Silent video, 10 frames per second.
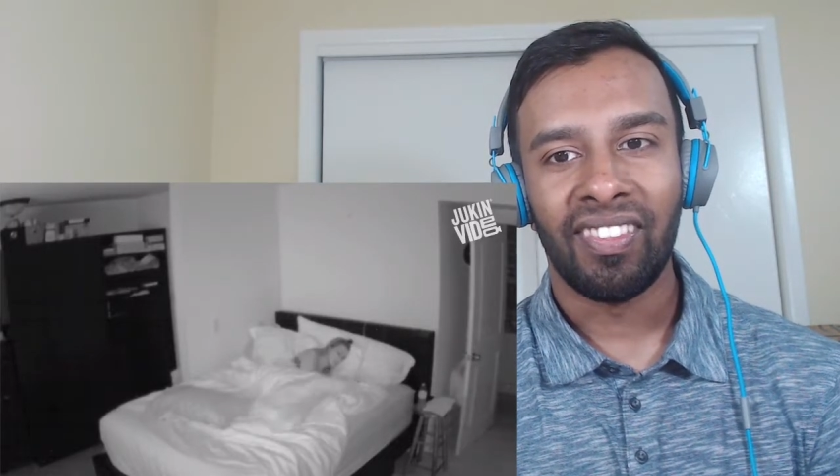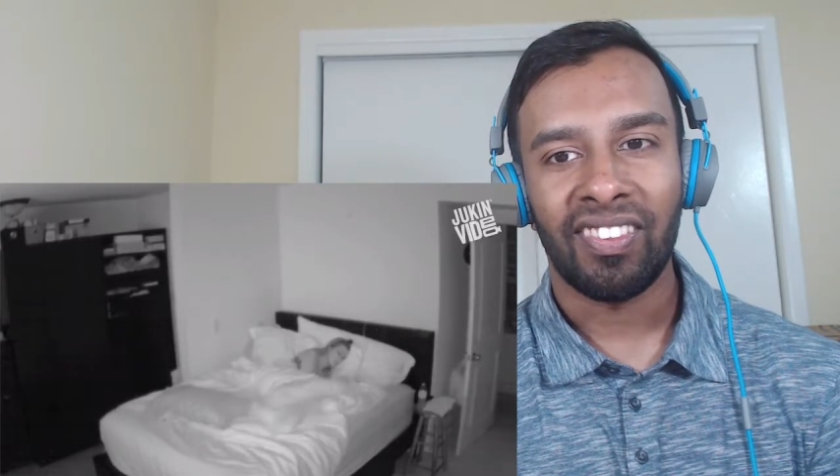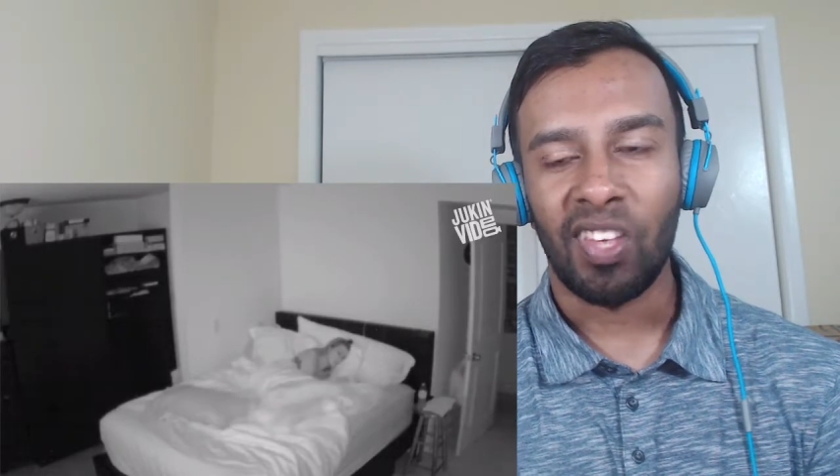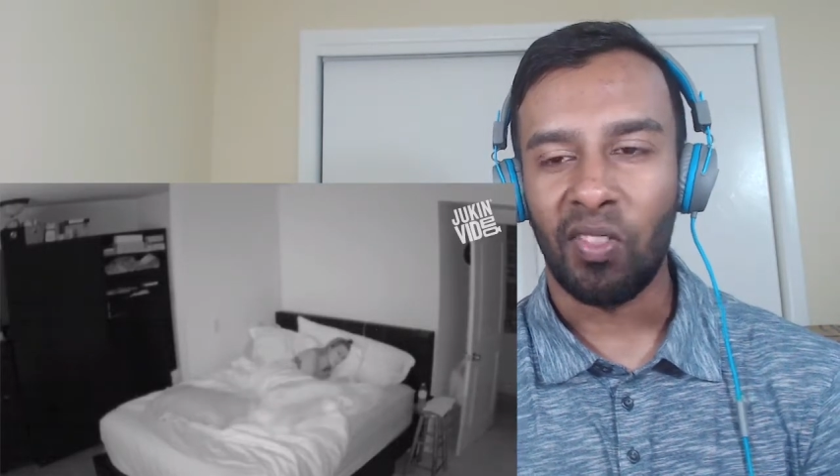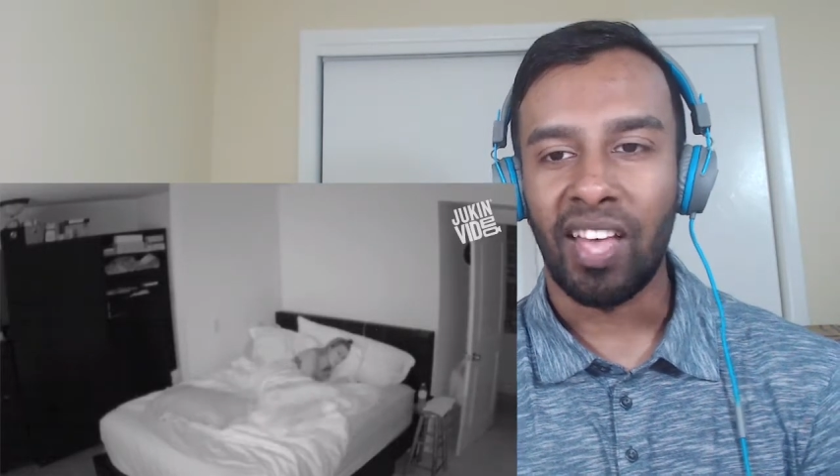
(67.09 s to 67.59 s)

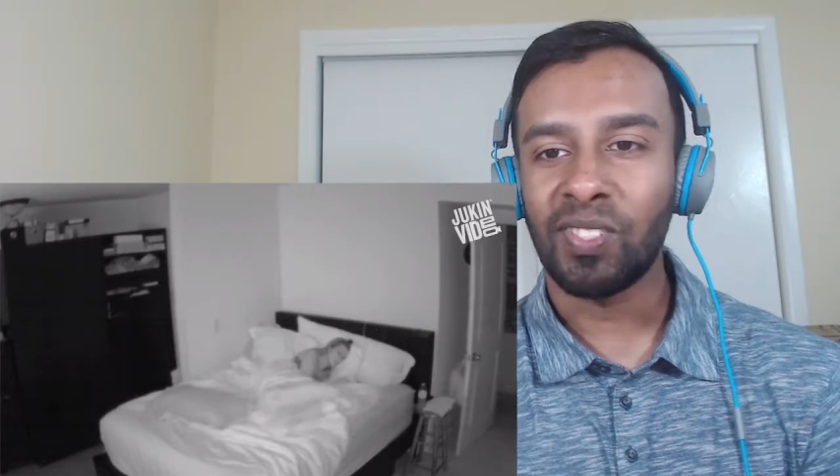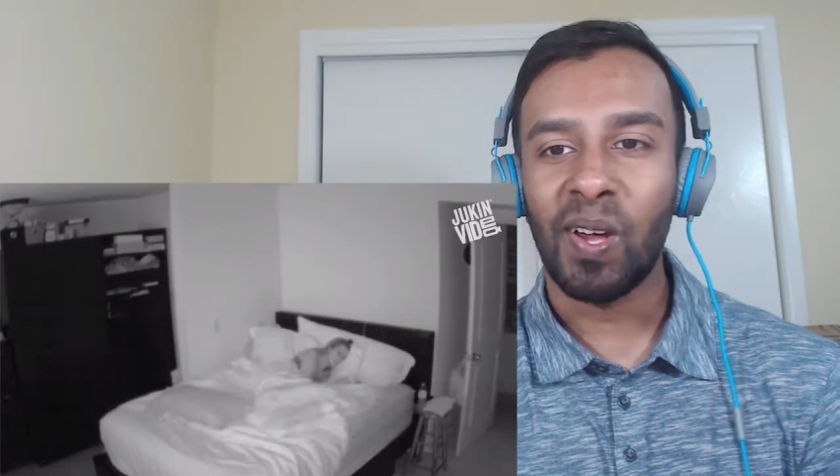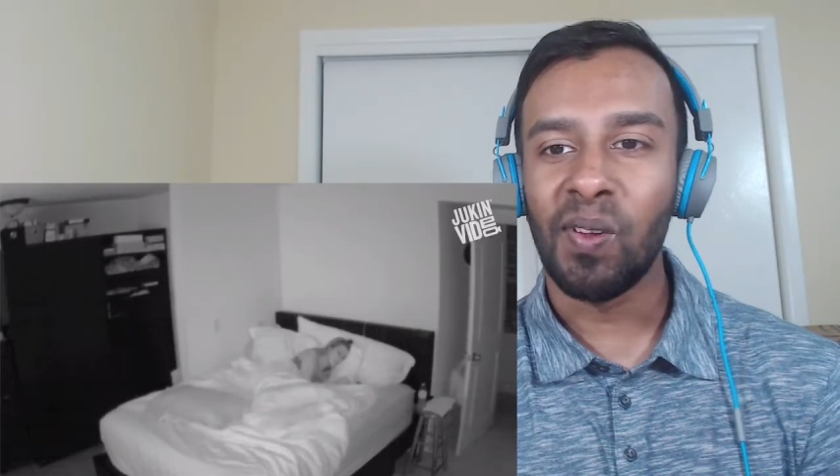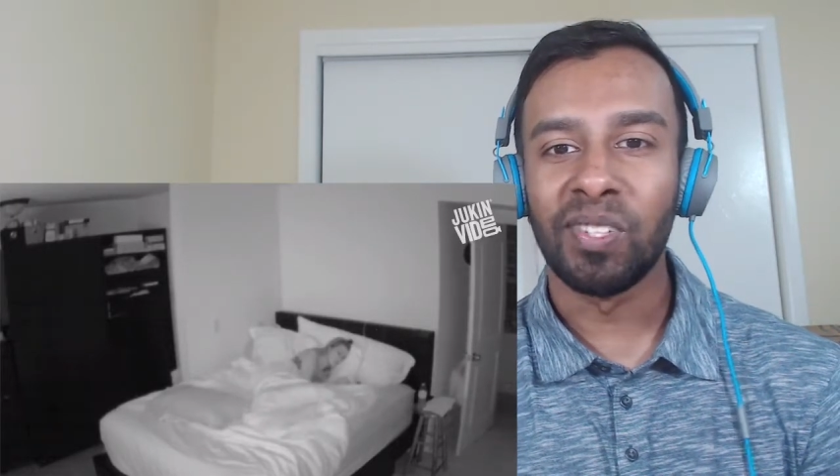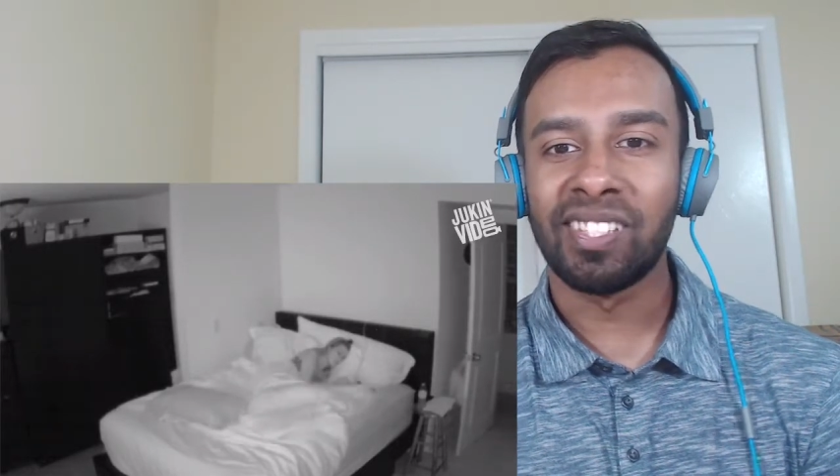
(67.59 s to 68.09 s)
Yo, that's why
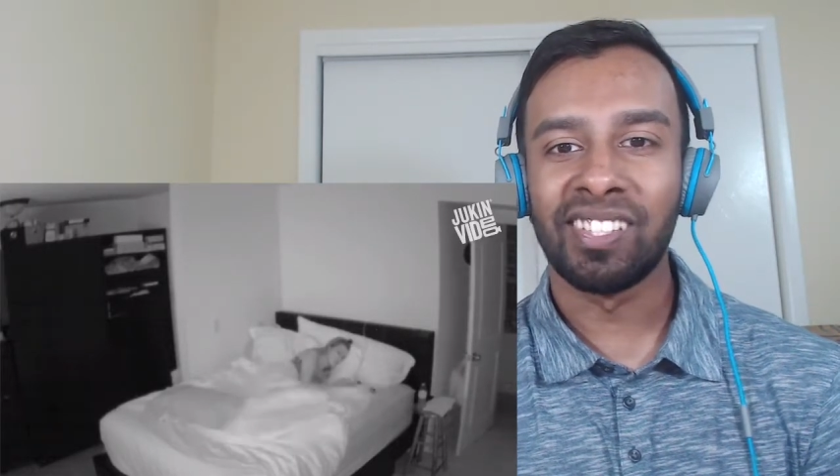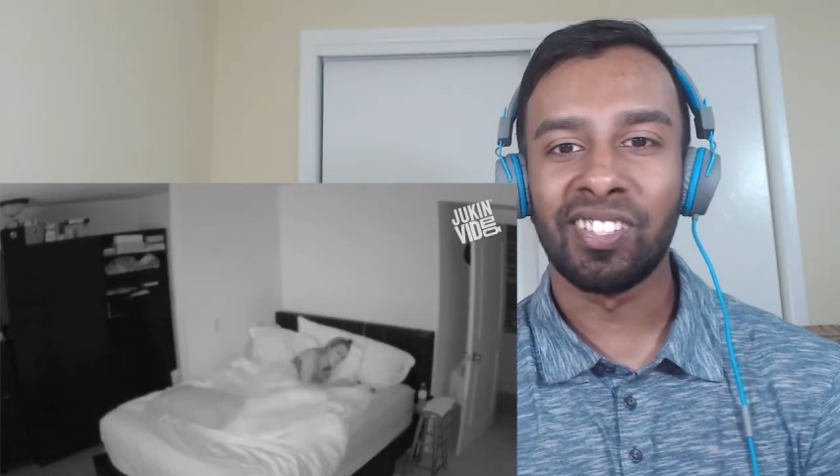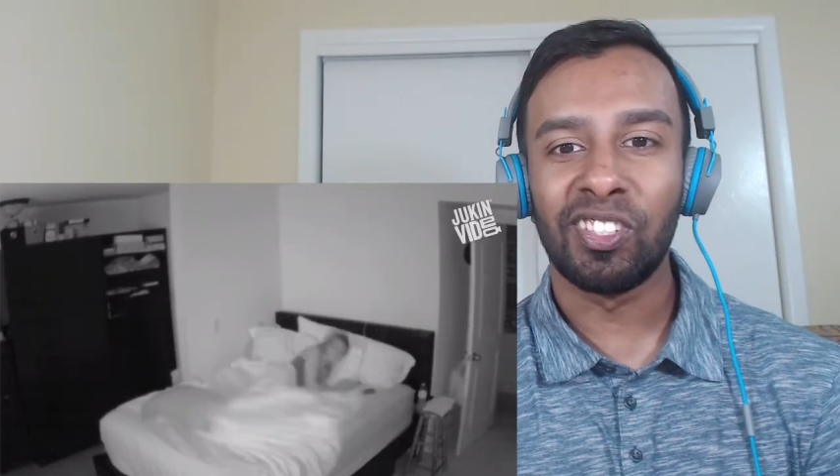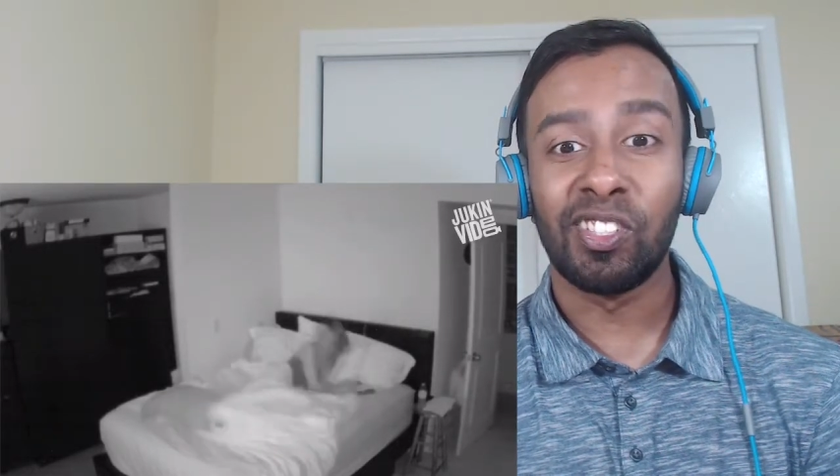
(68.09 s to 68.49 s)
I don't.